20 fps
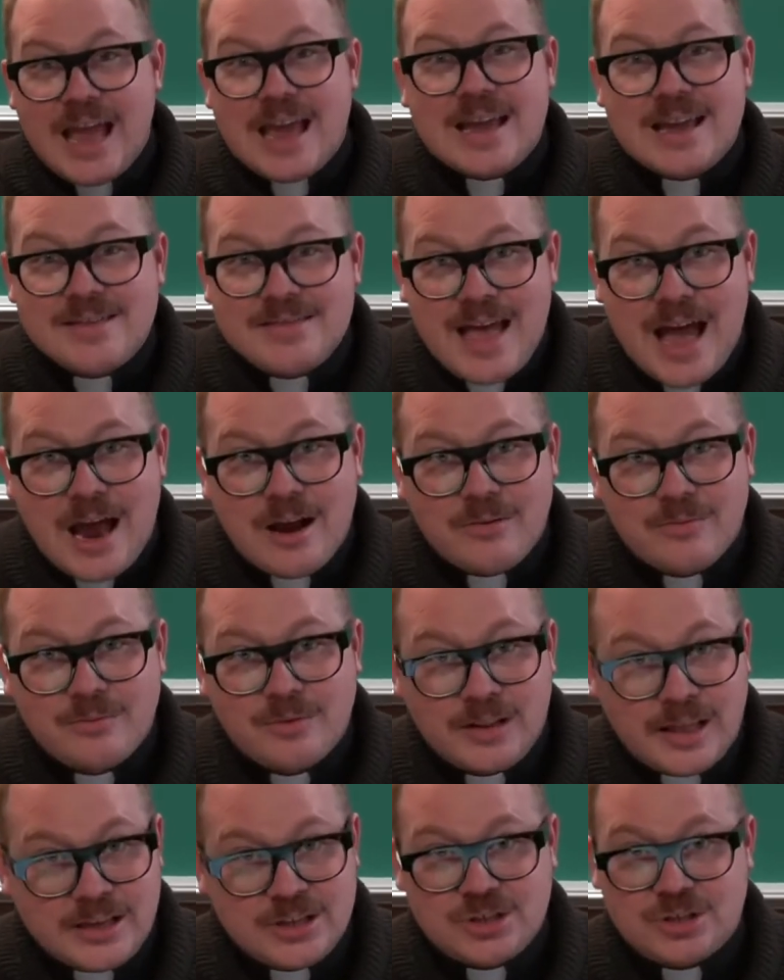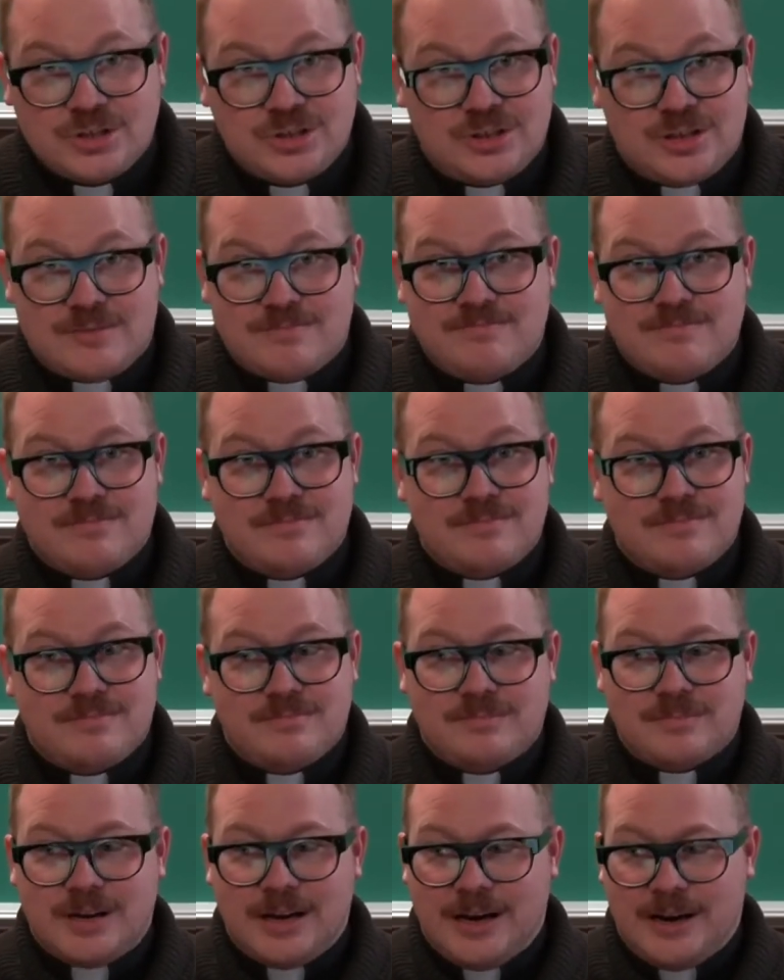in that relationship.
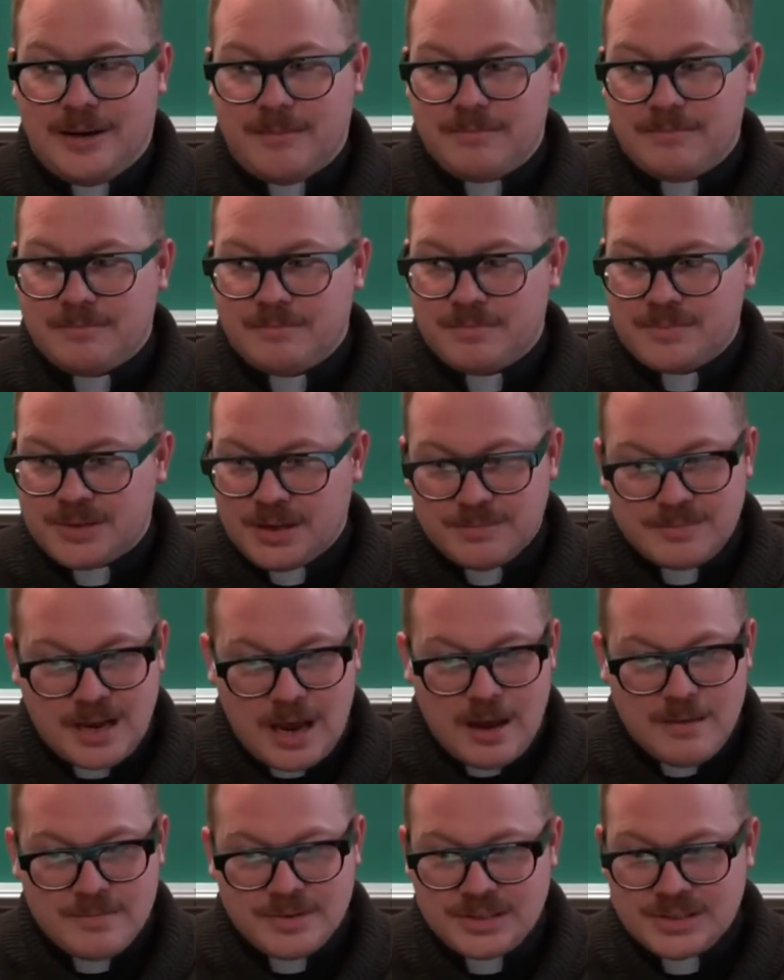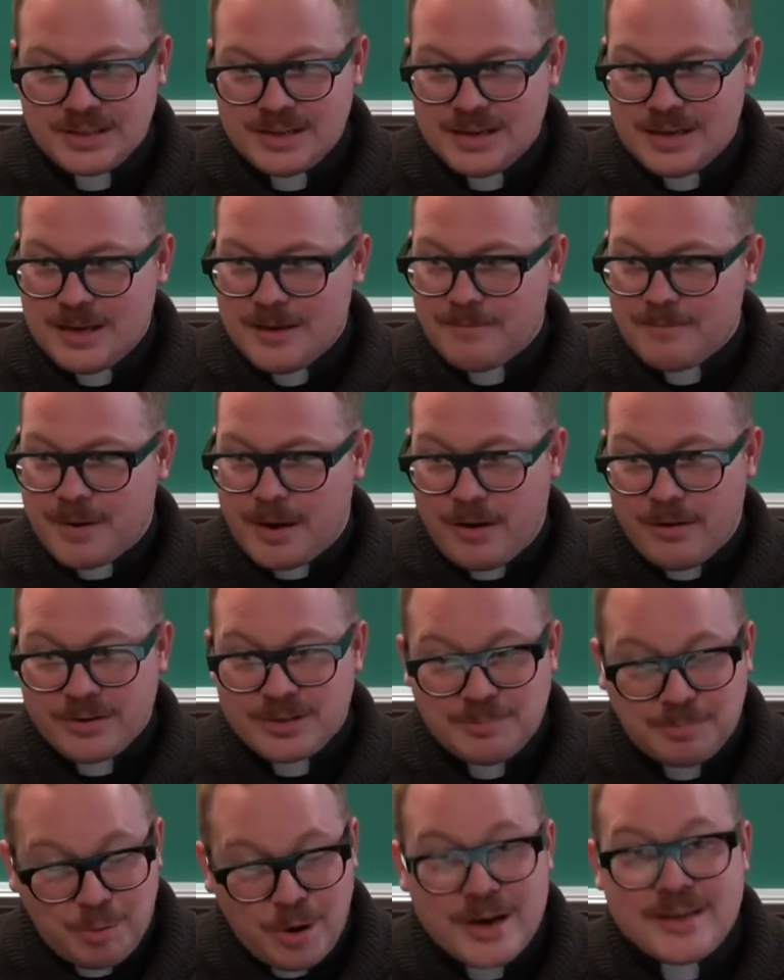Sometimes parents
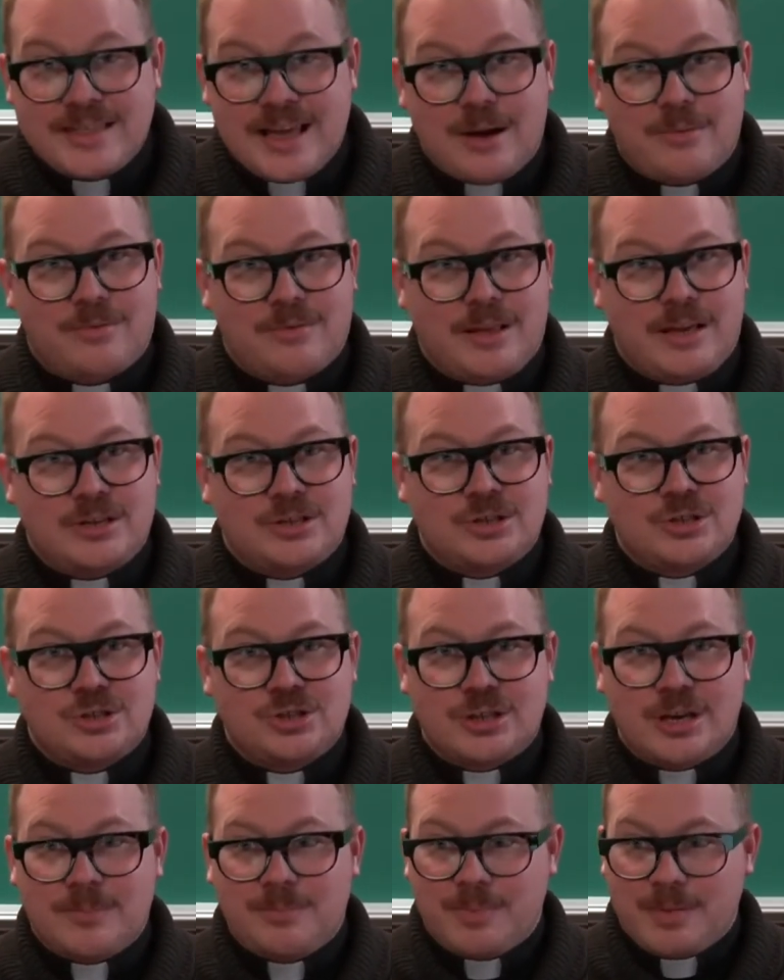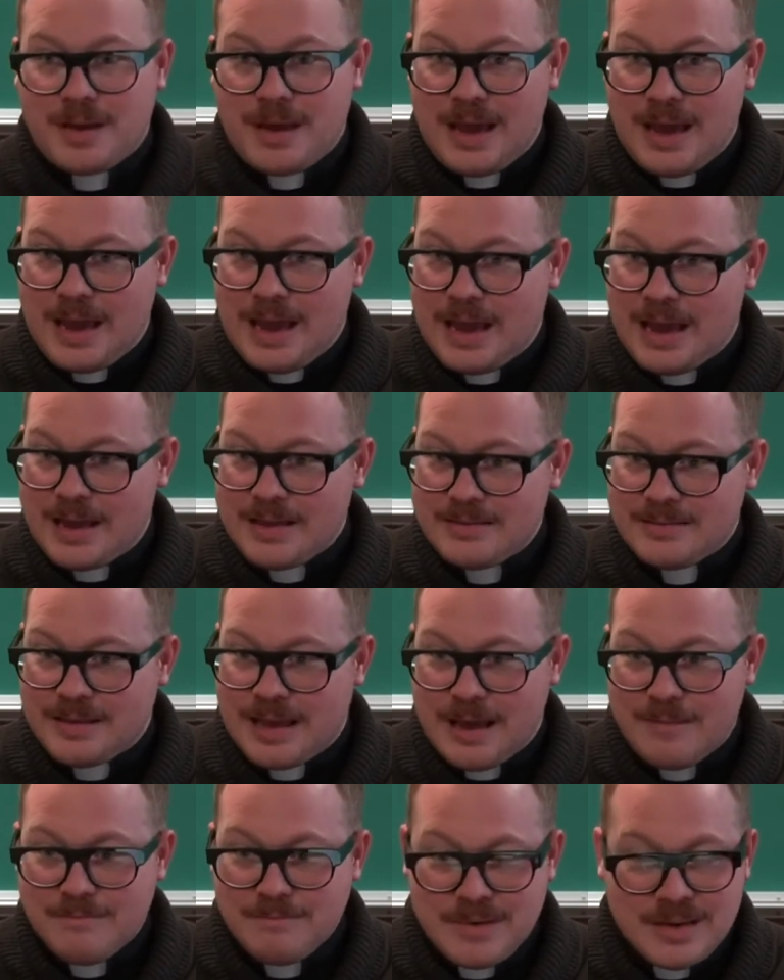break that relationship, and
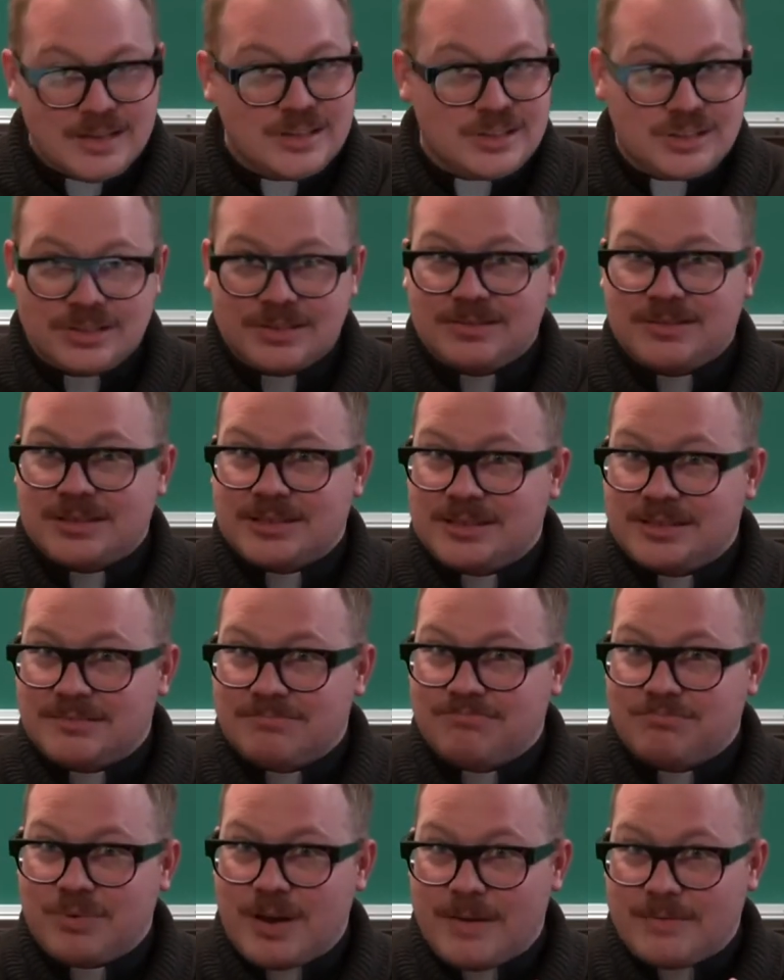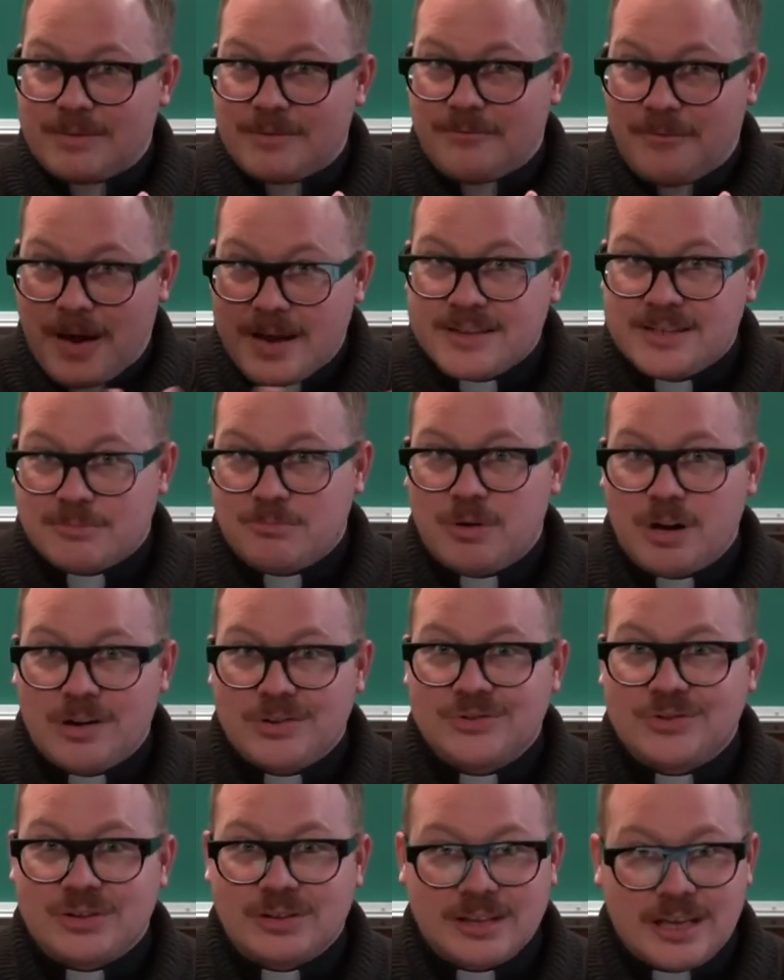that means we have to find somewhere
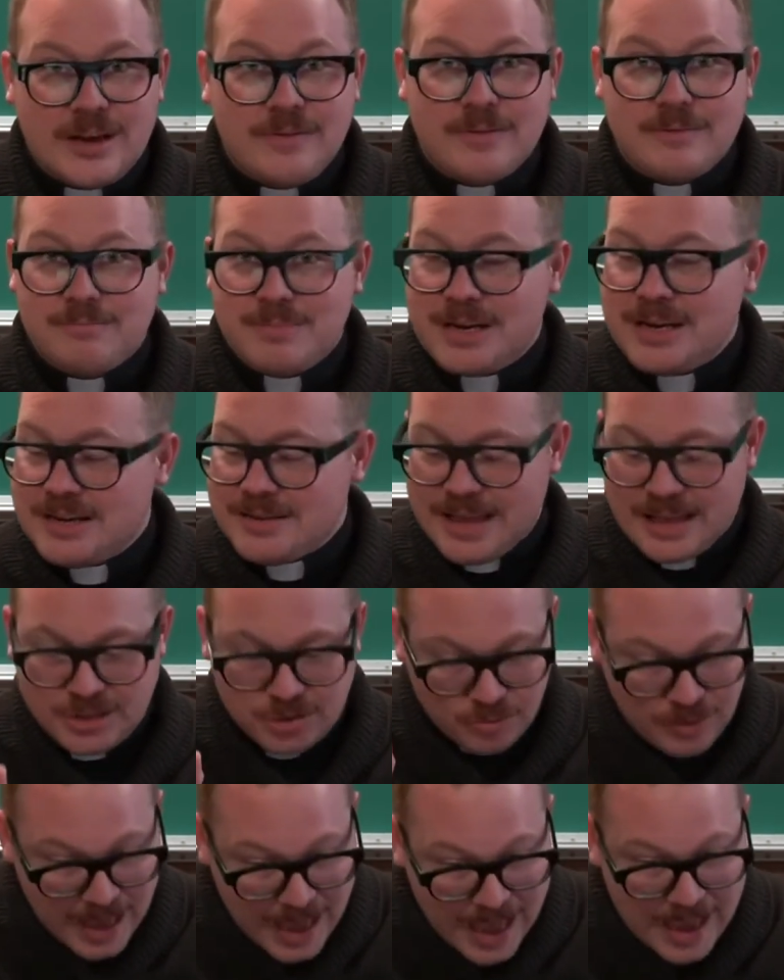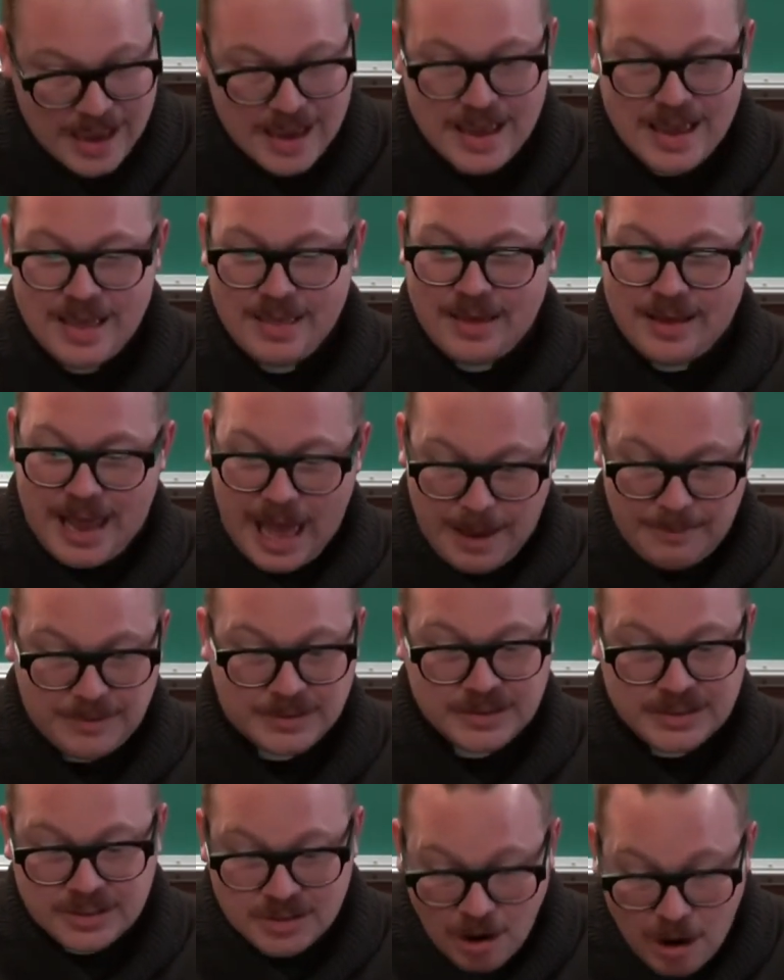else to live and be, and that's okay. That
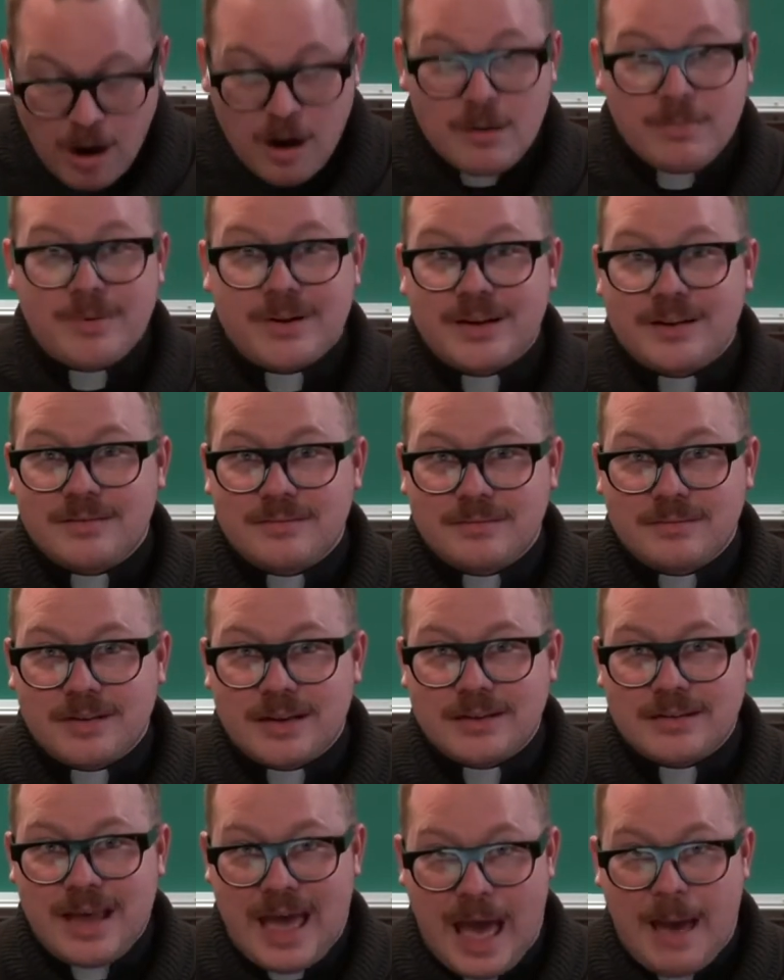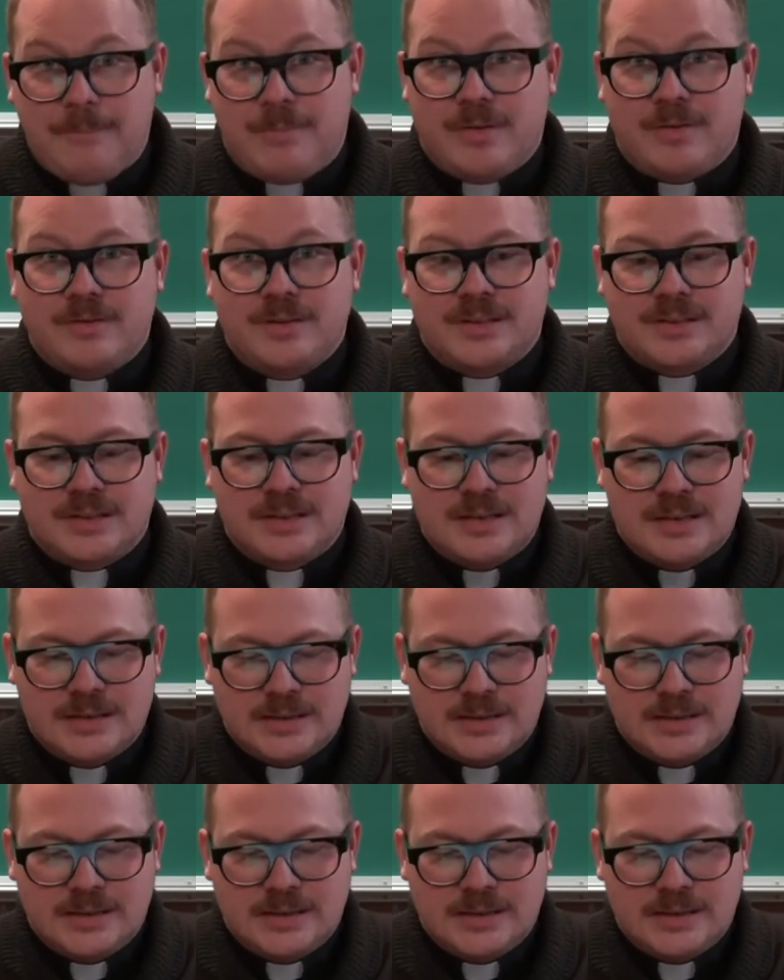happens. It's hard, but it happens.